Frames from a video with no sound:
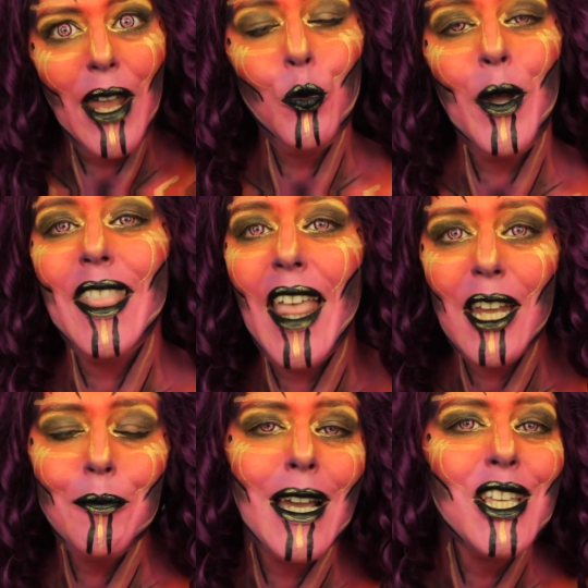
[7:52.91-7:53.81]
And with
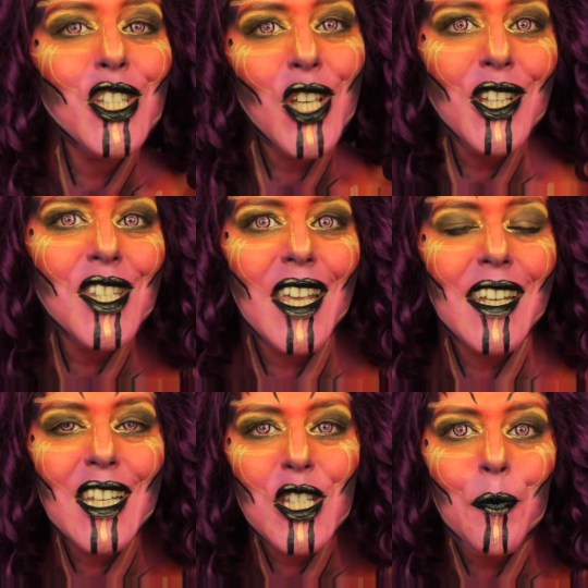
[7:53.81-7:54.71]
that, my
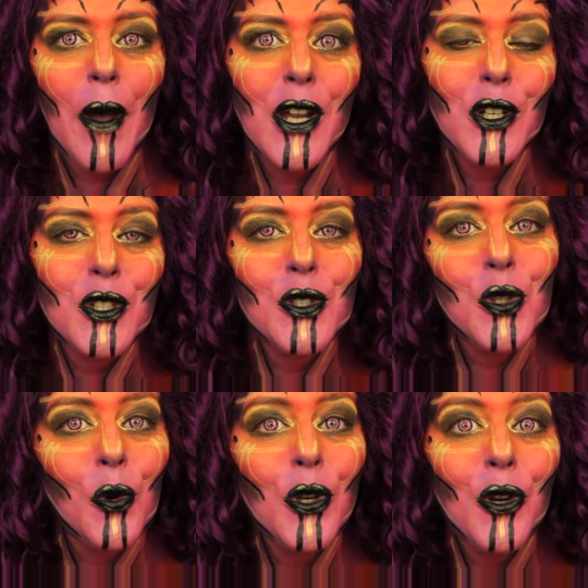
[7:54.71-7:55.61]
sunset inspired
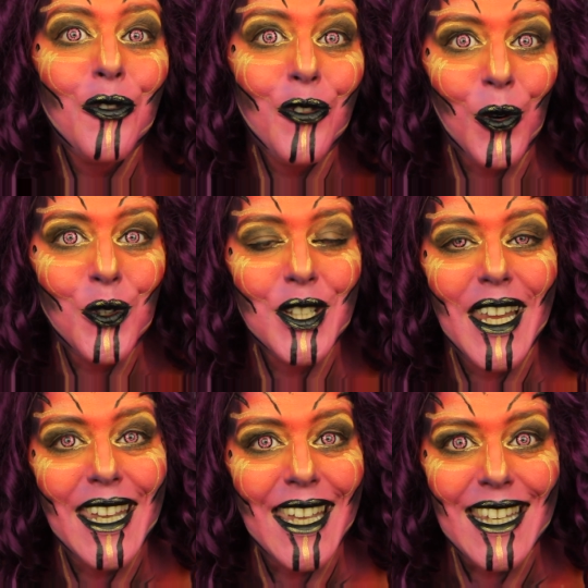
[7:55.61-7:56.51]
tutorial for today